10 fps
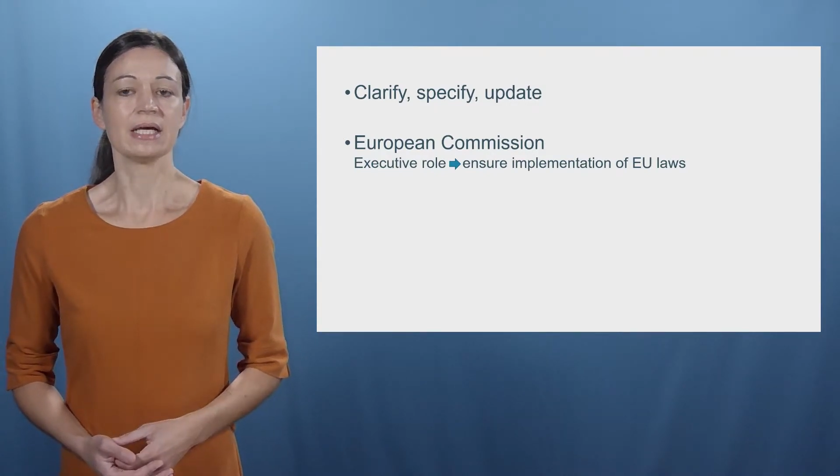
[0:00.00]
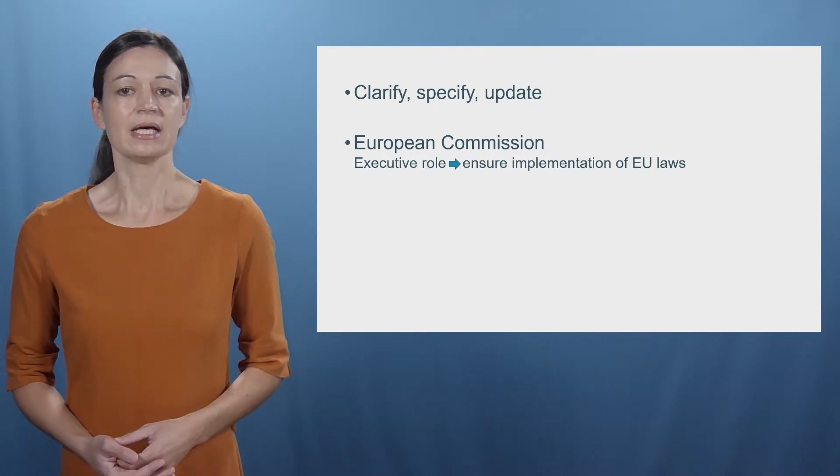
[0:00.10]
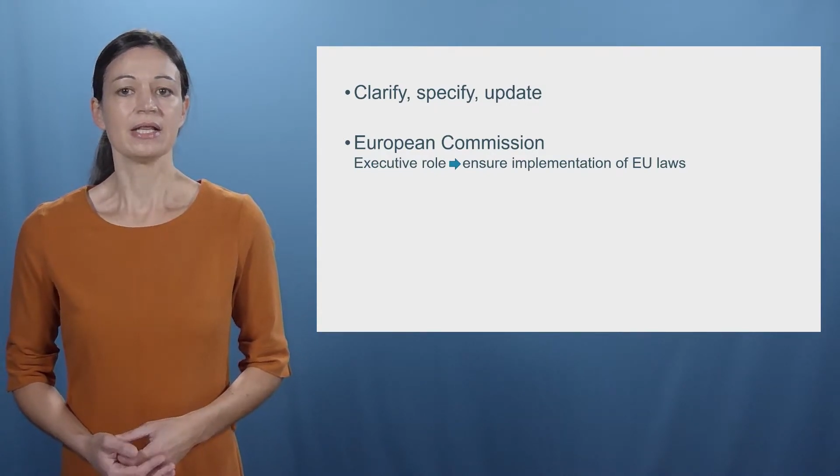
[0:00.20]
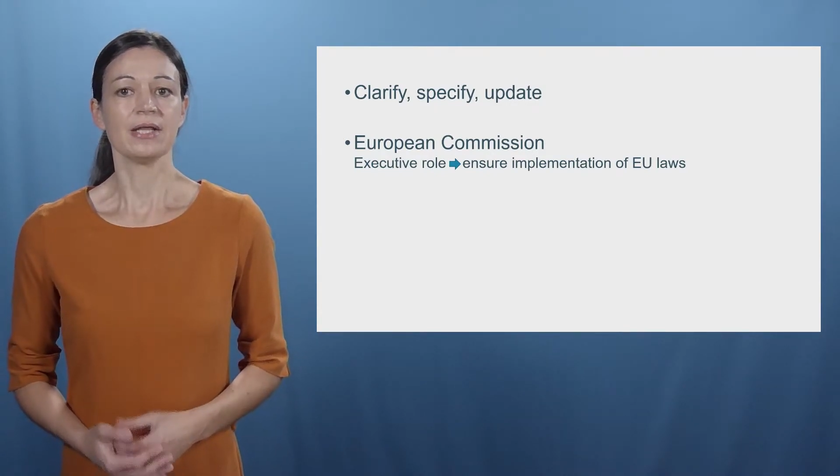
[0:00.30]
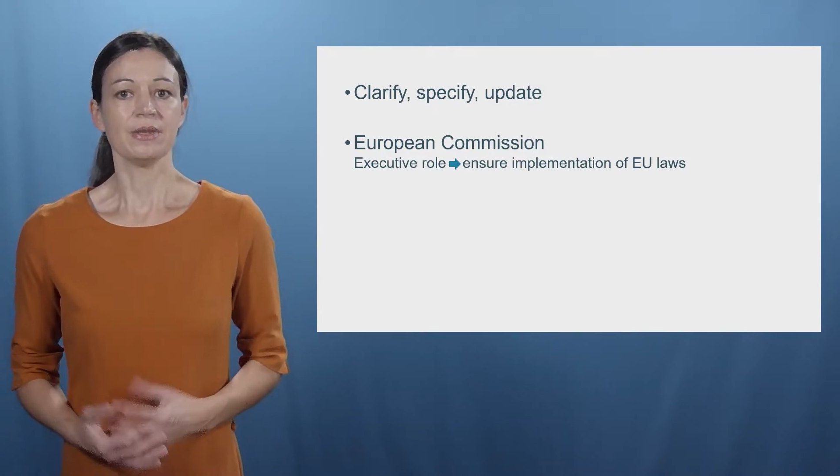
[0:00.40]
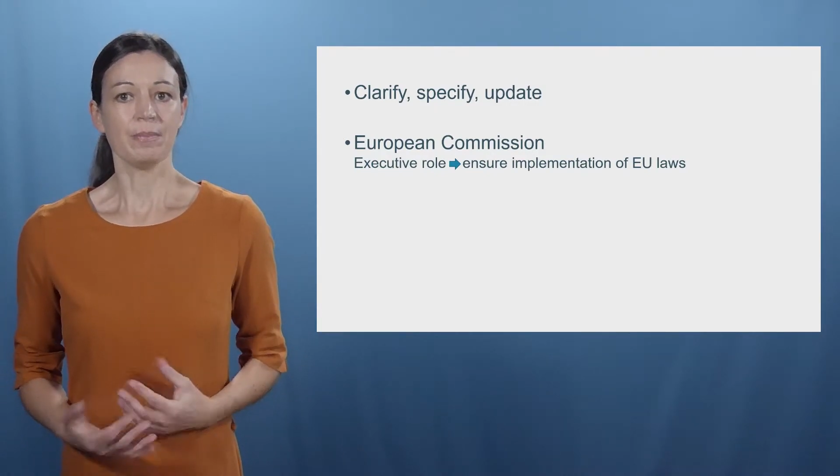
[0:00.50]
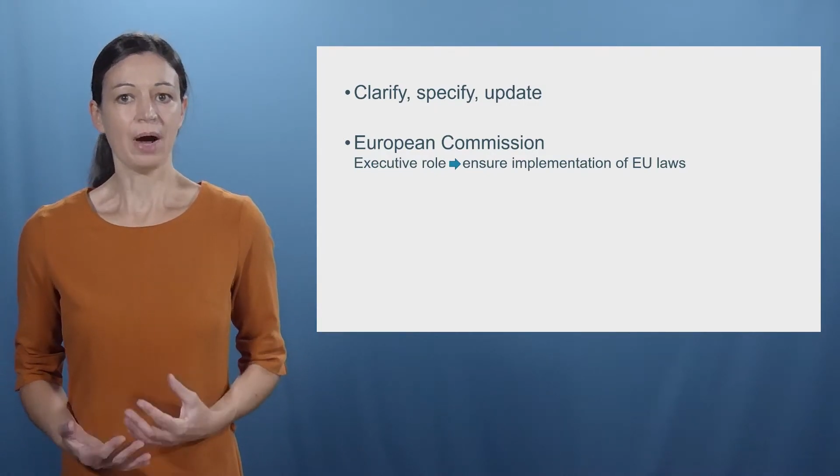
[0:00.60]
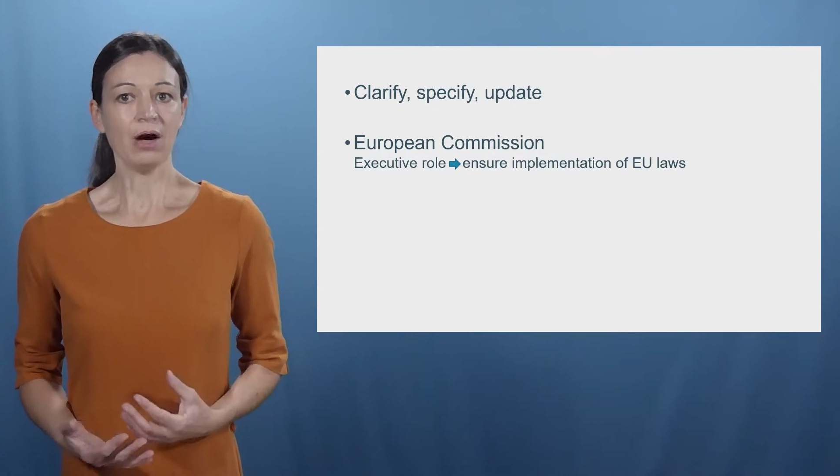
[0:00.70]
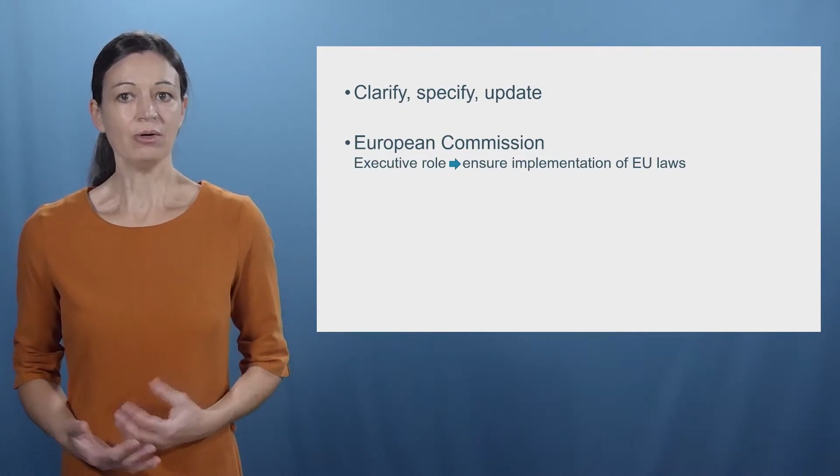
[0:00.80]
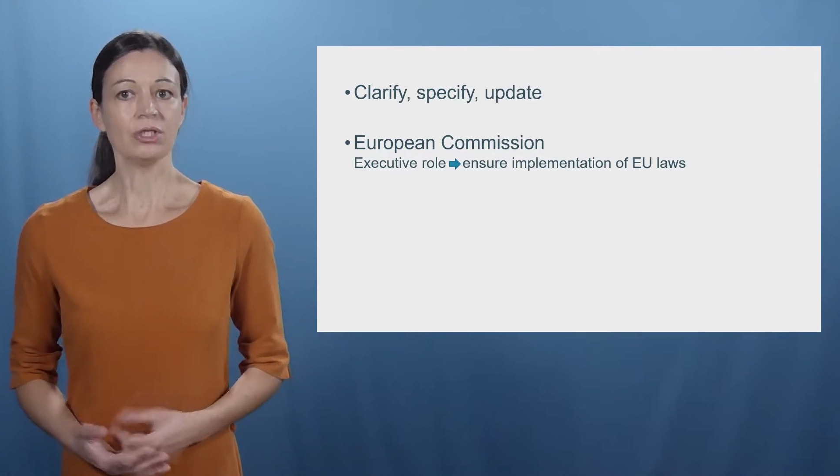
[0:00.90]
that the
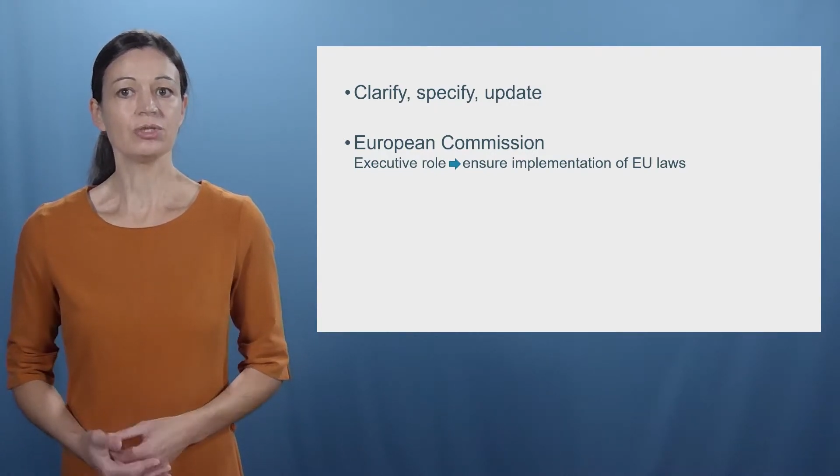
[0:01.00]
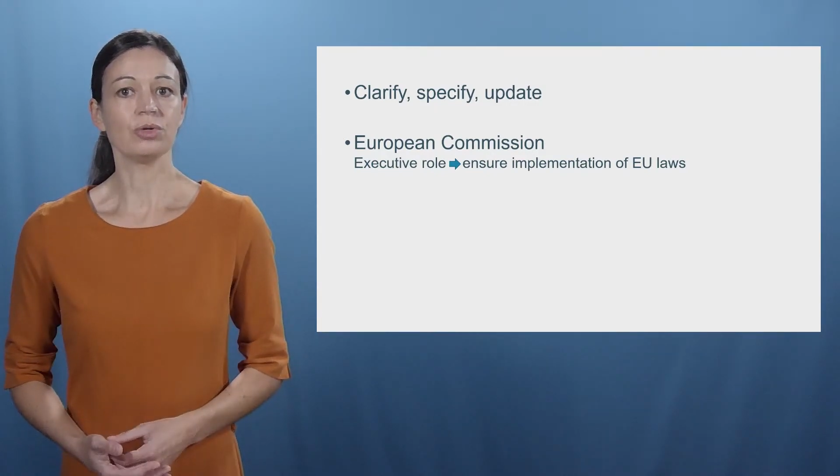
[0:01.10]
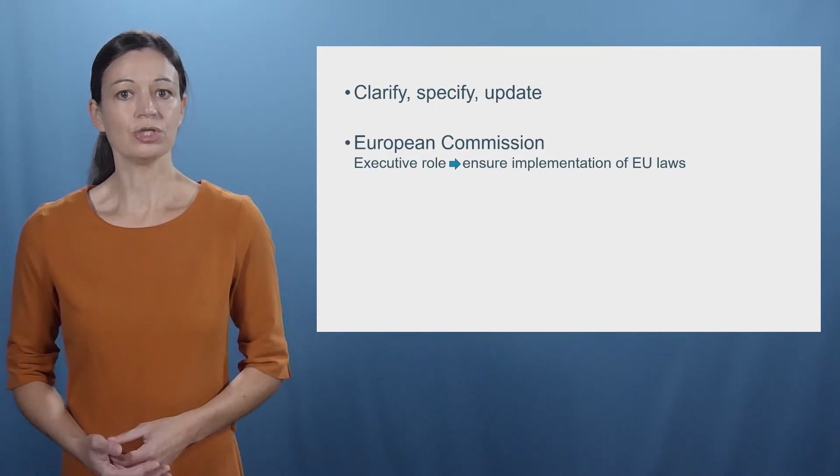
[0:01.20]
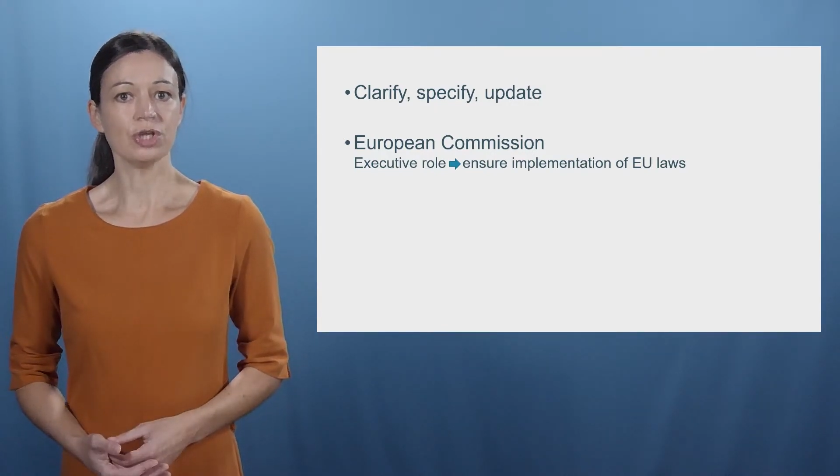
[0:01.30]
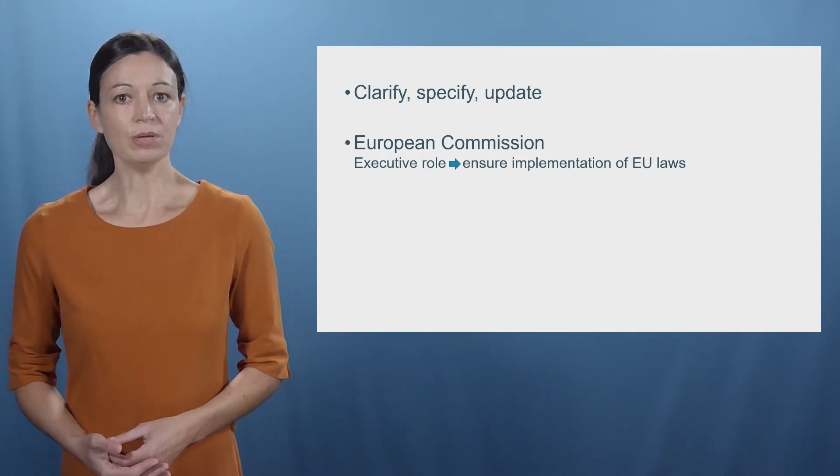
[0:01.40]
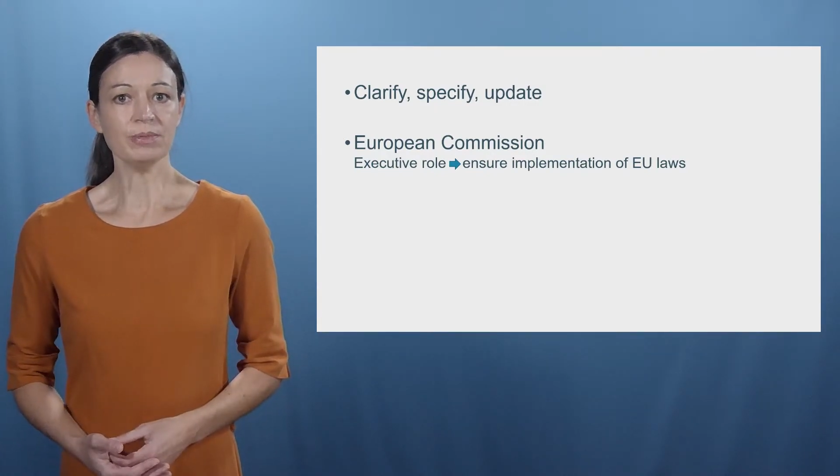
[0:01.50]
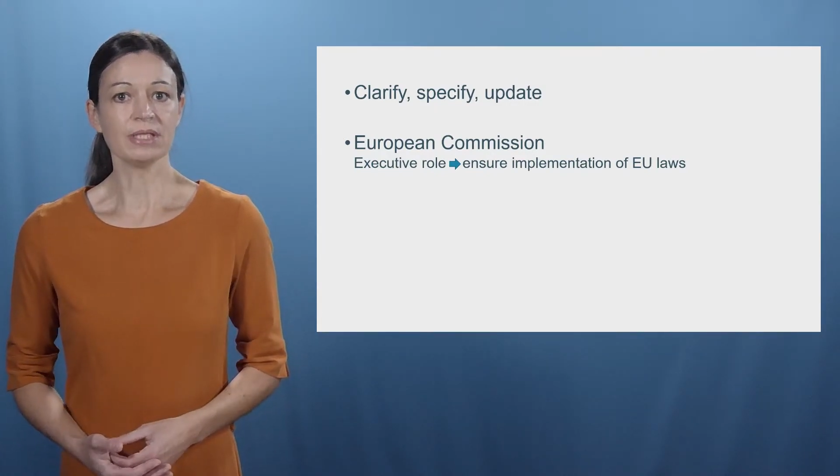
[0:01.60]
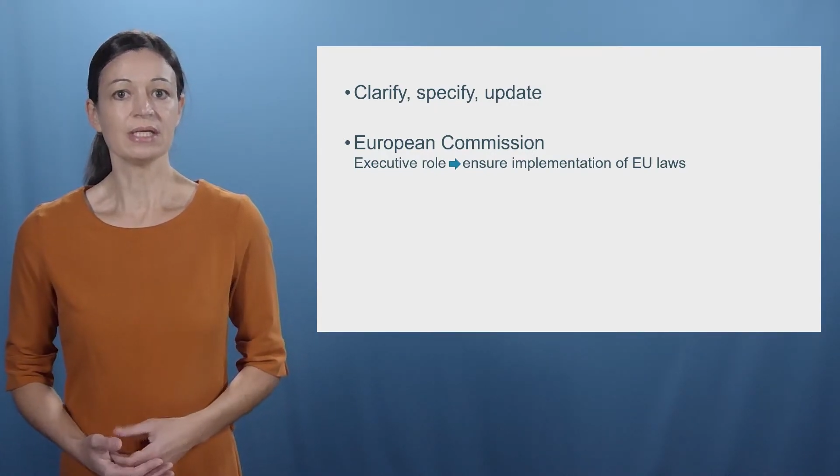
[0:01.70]
power to adopt